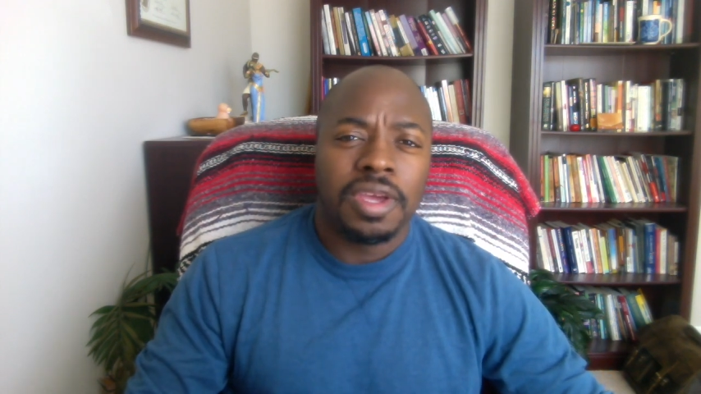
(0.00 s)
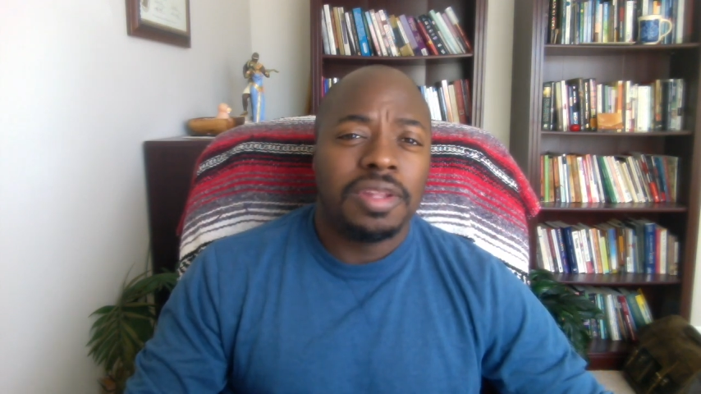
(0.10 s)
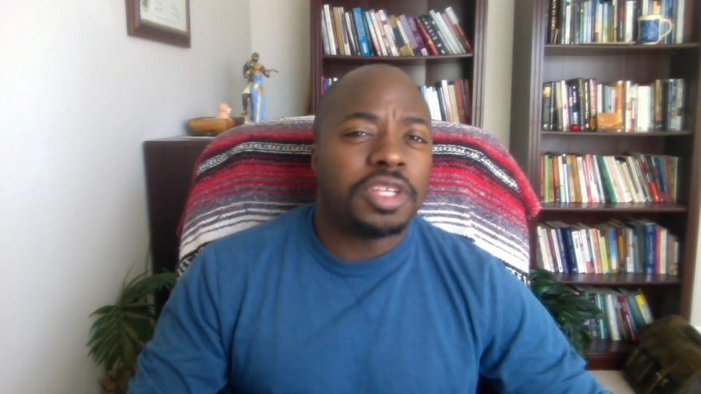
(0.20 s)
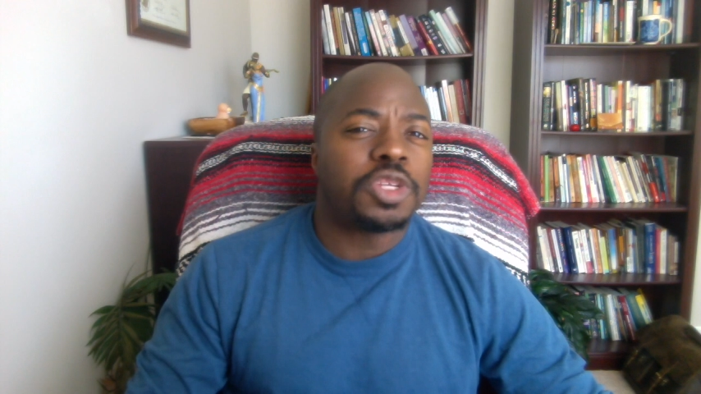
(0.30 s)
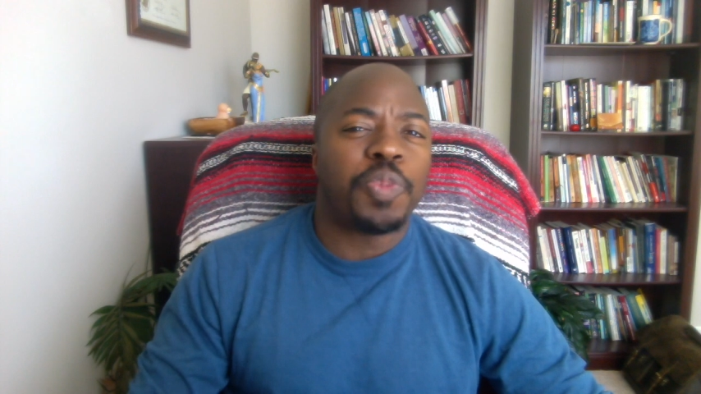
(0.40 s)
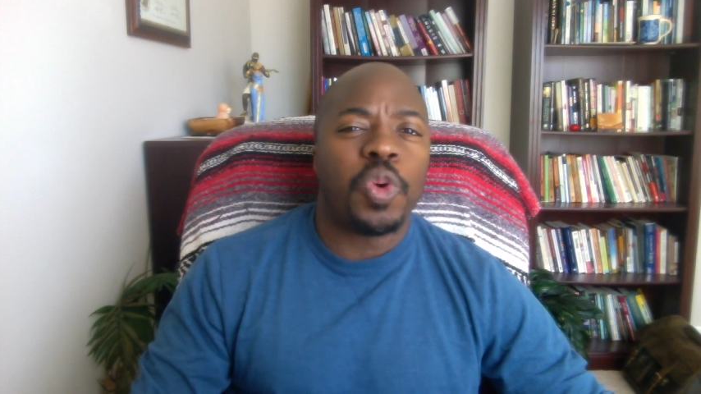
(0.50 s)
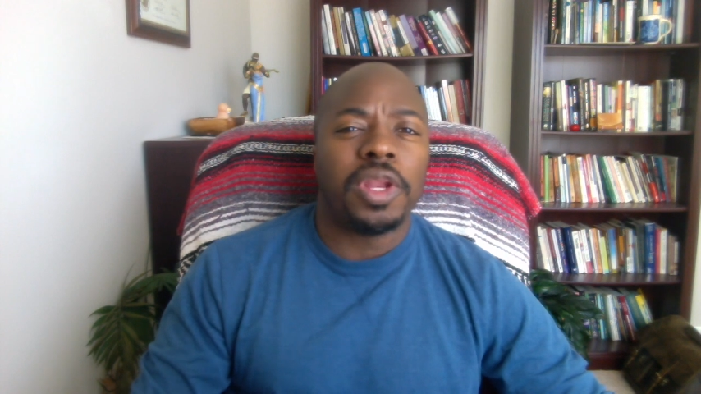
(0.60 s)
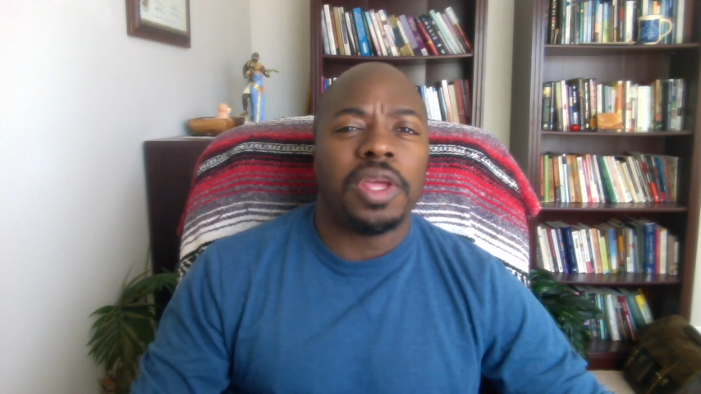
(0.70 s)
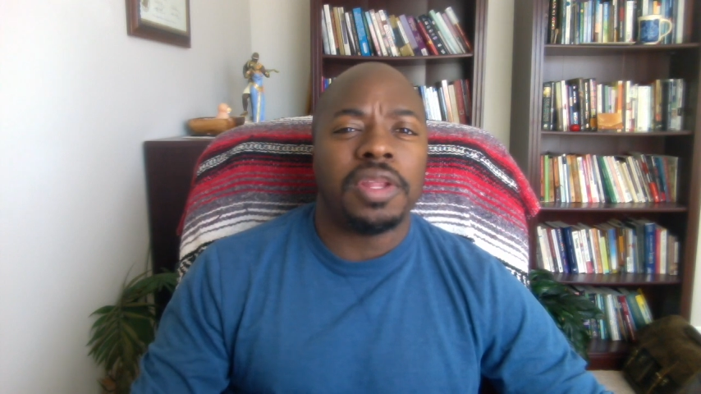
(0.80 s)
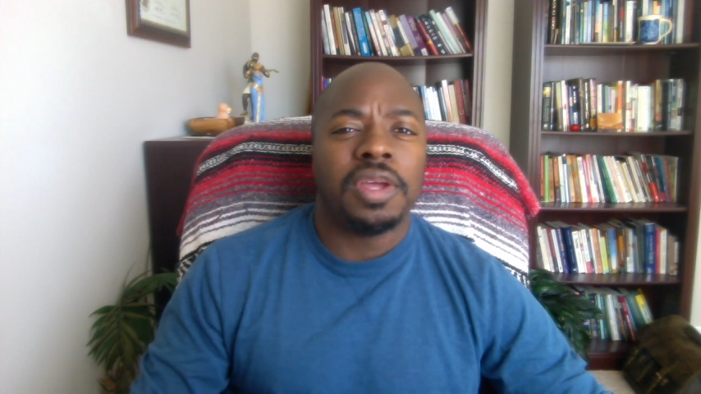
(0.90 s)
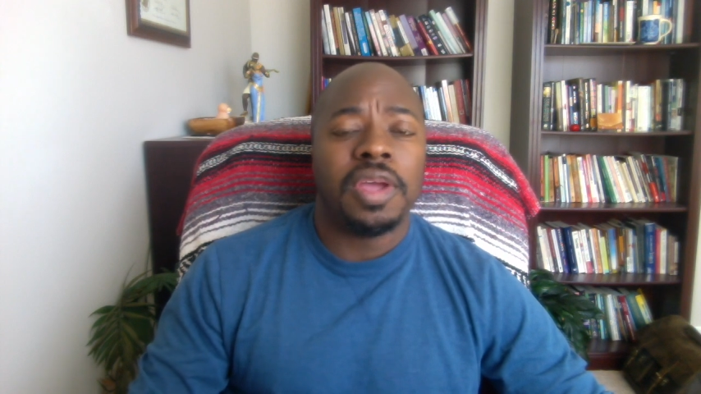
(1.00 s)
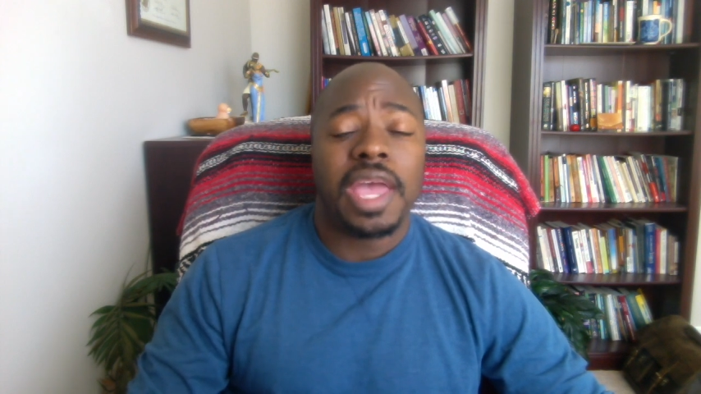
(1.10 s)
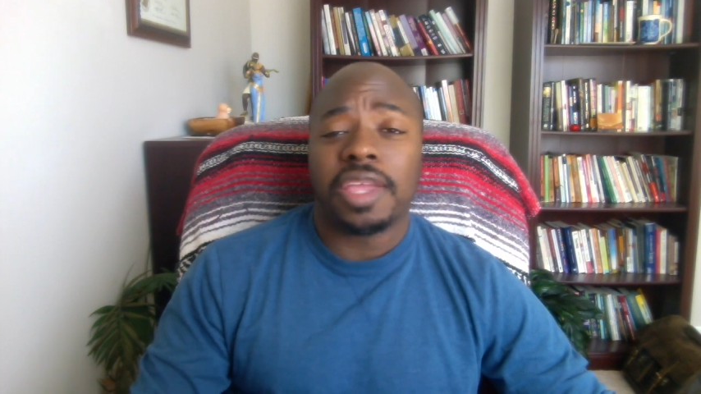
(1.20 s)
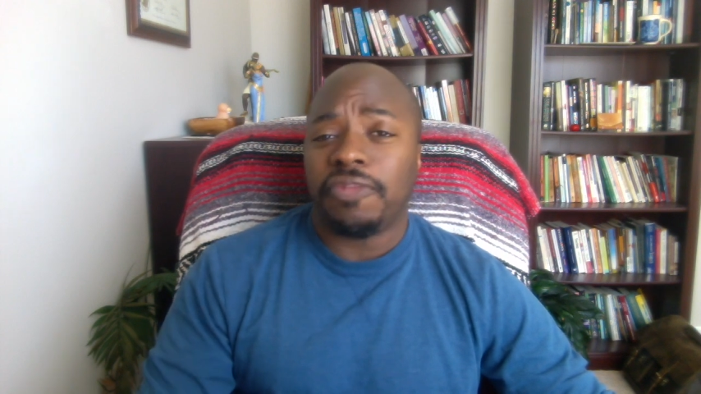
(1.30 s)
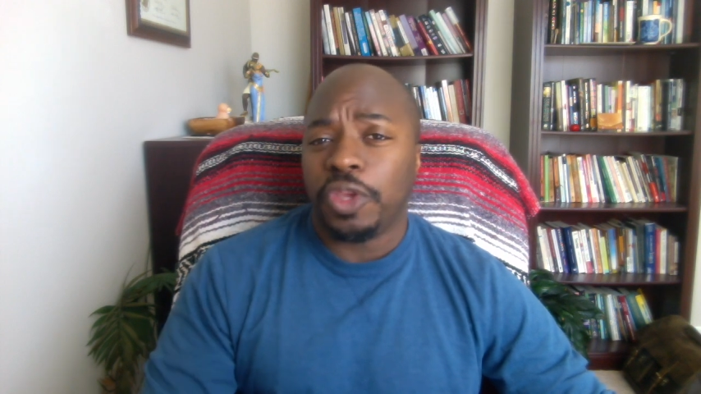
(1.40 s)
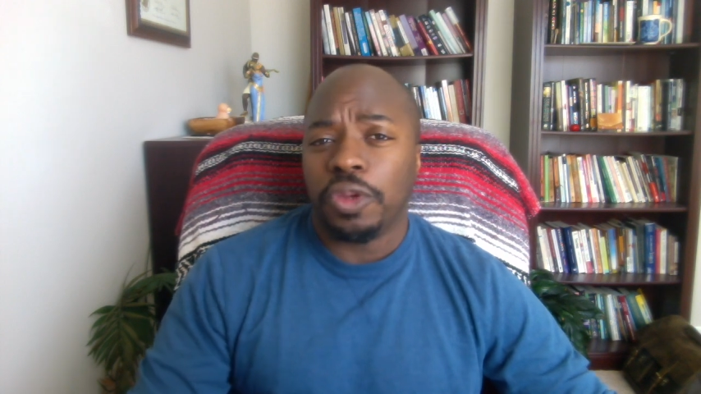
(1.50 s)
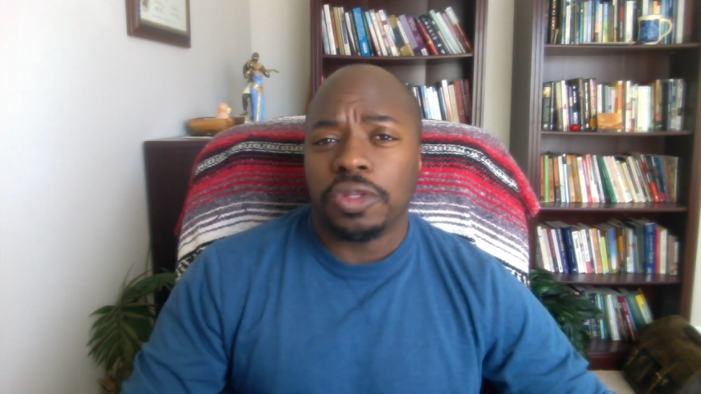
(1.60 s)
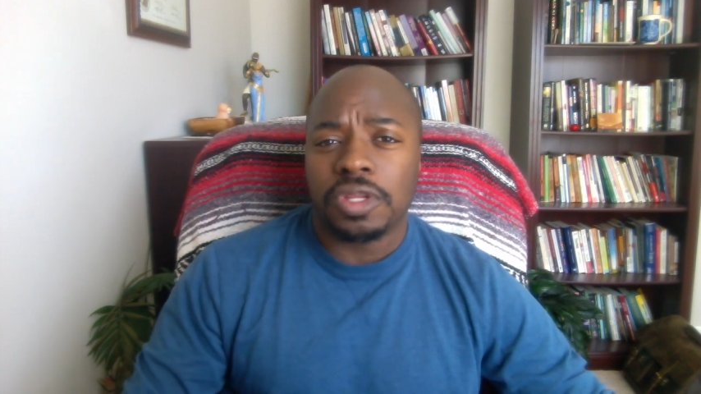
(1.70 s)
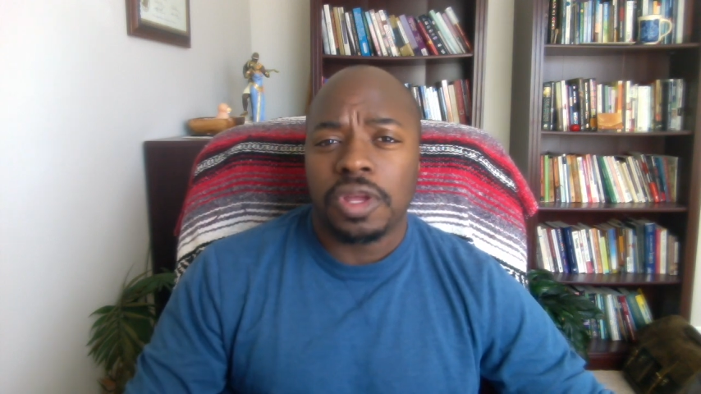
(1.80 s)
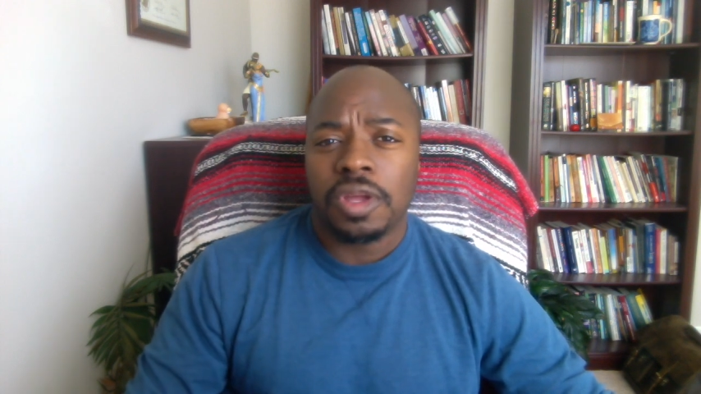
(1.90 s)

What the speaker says: disappointed, and confused.